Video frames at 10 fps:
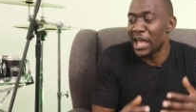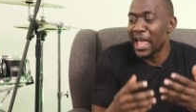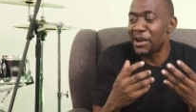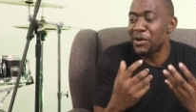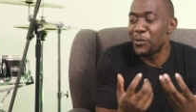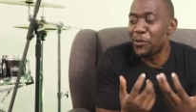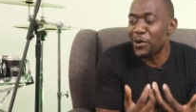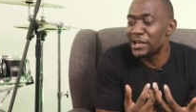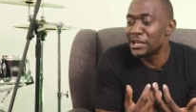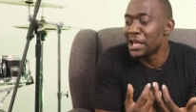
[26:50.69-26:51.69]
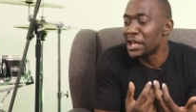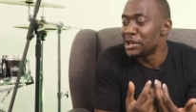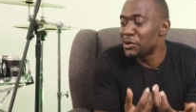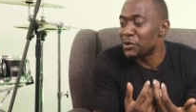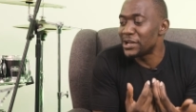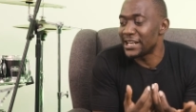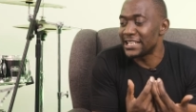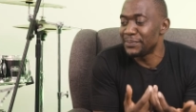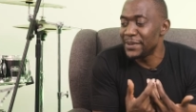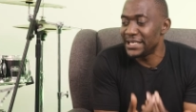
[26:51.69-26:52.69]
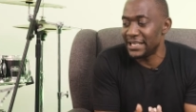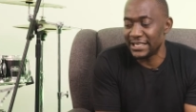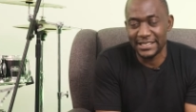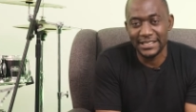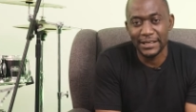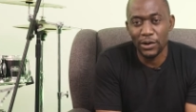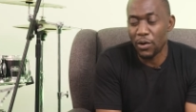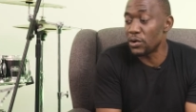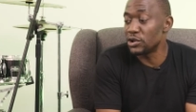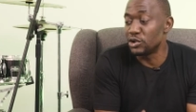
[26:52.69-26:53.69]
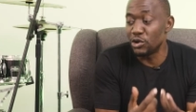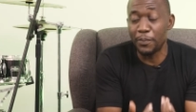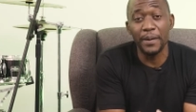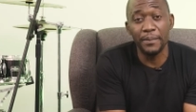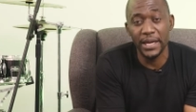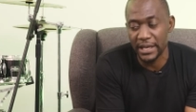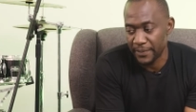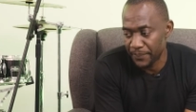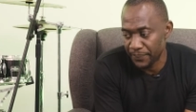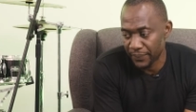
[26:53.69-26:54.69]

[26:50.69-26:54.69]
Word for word: a rewarding neurotransmitters called dopamine